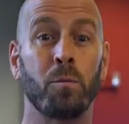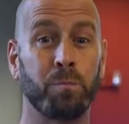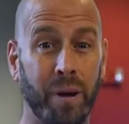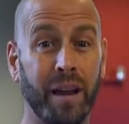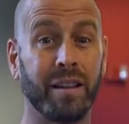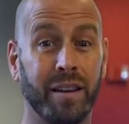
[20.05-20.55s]

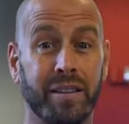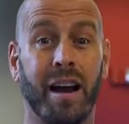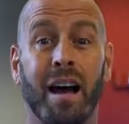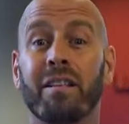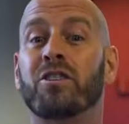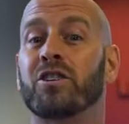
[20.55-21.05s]

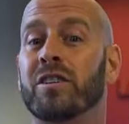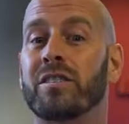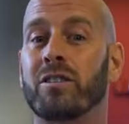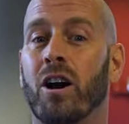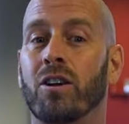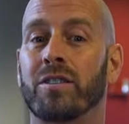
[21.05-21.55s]

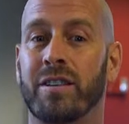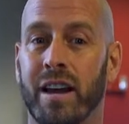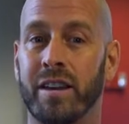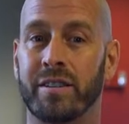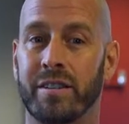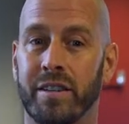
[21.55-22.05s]
Paleontologists are
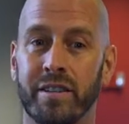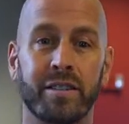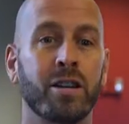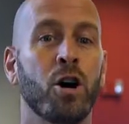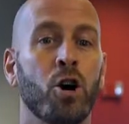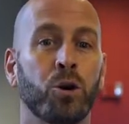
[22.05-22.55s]
scientists
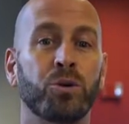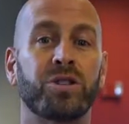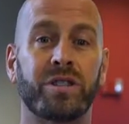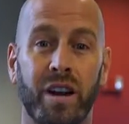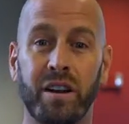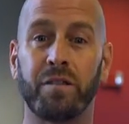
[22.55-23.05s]
who
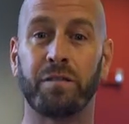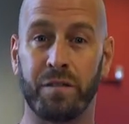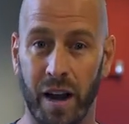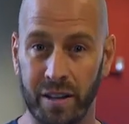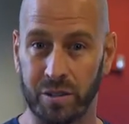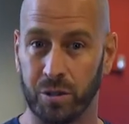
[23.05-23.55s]
study
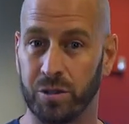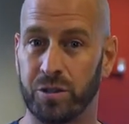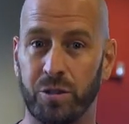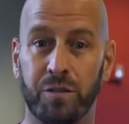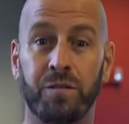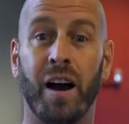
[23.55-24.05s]
fossils
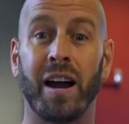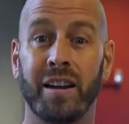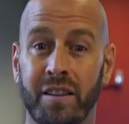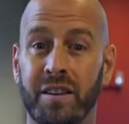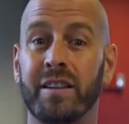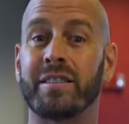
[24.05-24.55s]
to find
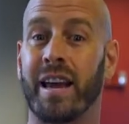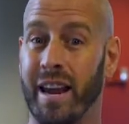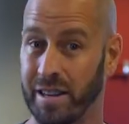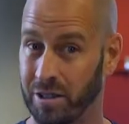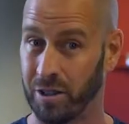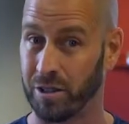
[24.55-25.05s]
these
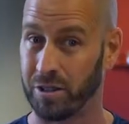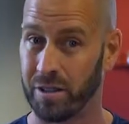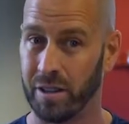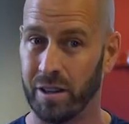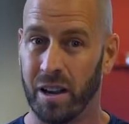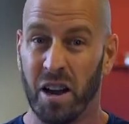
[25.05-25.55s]
answers.
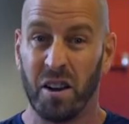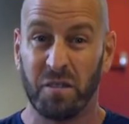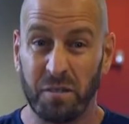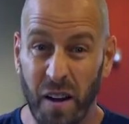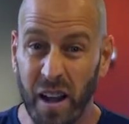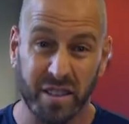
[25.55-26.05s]

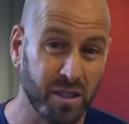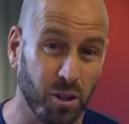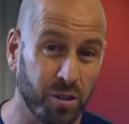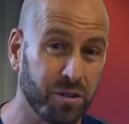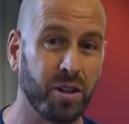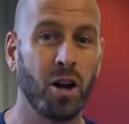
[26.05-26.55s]

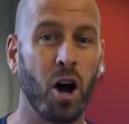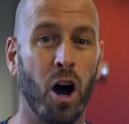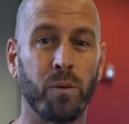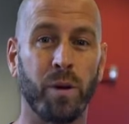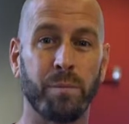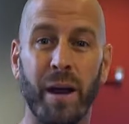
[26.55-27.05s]
Fossils are
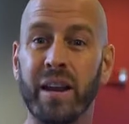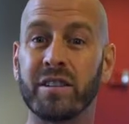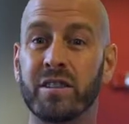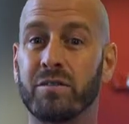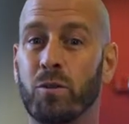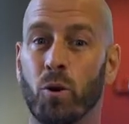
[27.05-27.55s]
remains
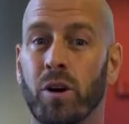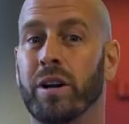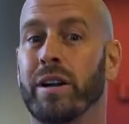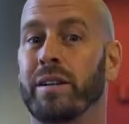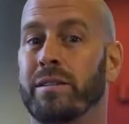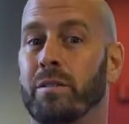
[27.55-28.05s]
of
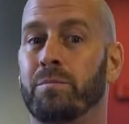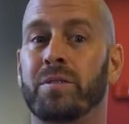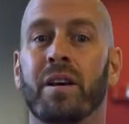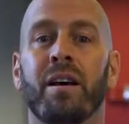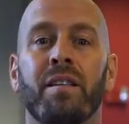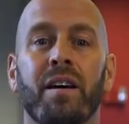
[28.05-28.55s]
organisms
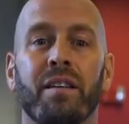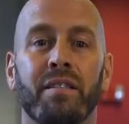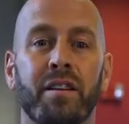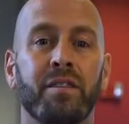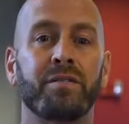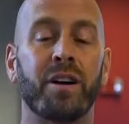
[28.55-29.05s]
that
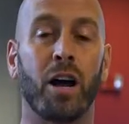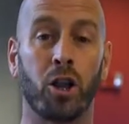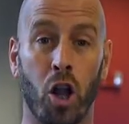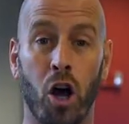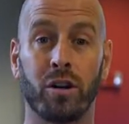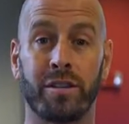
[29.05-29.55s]
lived a
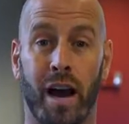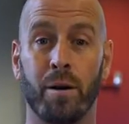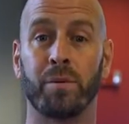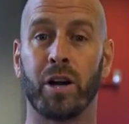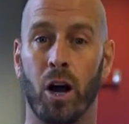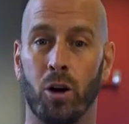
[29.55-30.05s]
long time
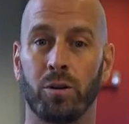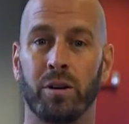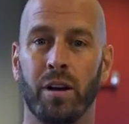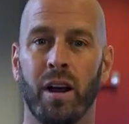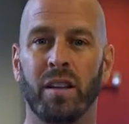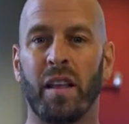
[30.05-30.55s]
ago,
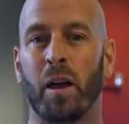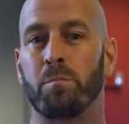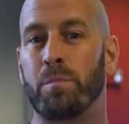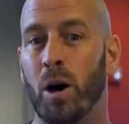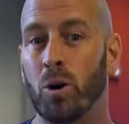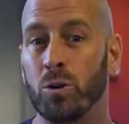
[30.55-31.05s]
like
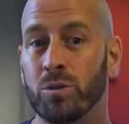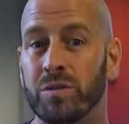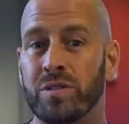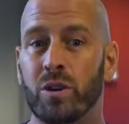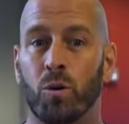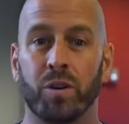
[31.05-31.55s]

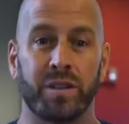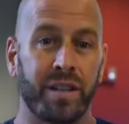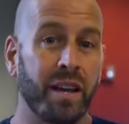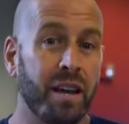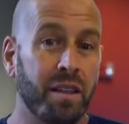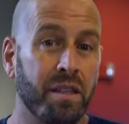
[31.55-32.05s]
bones or
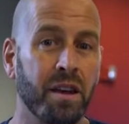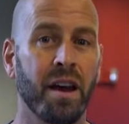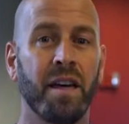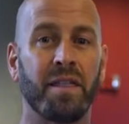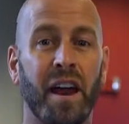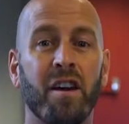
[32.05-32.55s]
teeth
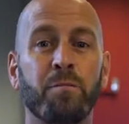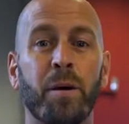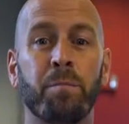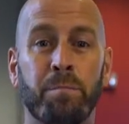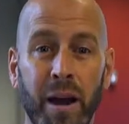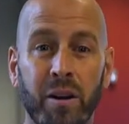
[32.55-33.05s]
that have
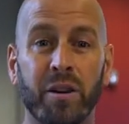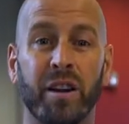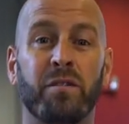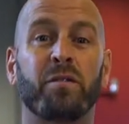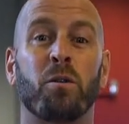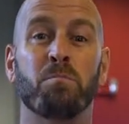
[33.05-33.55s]
been buried
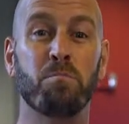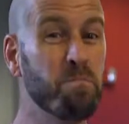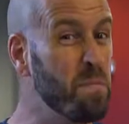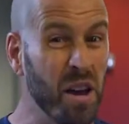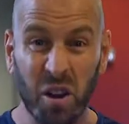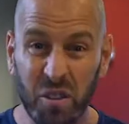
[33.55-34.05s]
for
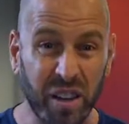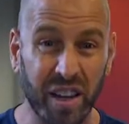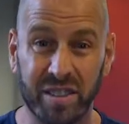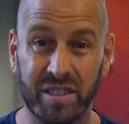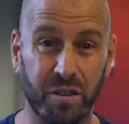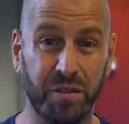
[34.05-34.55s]

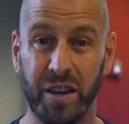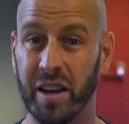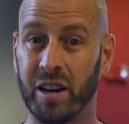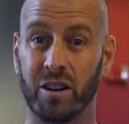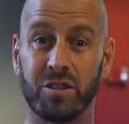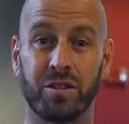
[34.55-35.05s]
millions of
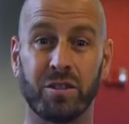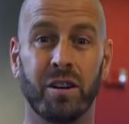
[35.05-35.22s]
years.